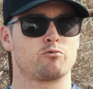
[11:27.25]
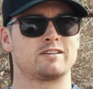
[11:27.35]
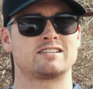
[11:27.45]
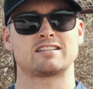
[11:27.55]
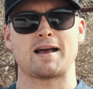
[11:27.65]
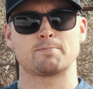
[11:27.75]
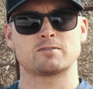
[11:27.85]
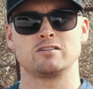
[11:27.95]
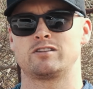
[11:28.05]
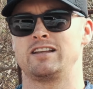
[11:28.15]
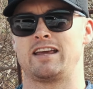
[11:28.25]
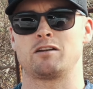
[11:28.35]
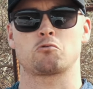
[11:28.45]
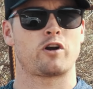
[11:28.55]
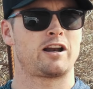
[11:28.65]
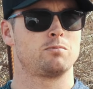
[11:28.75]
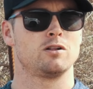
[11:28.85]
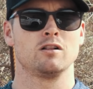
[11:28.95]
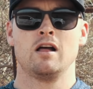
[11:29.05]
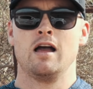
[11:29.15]
which is absolutely
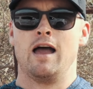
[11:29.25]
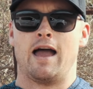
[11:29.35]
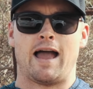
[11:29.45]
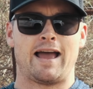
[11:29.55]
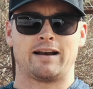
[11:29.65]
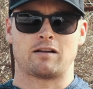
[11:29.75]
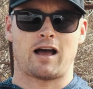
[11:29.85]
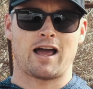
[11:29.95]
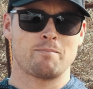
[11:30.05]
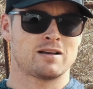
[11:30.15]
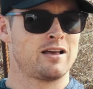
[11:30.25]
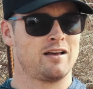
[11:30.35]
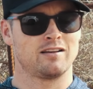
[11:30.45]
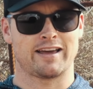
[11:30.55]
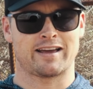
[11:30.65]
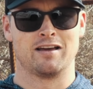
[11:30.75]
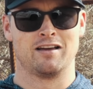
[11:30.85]
incredible. And I must, like,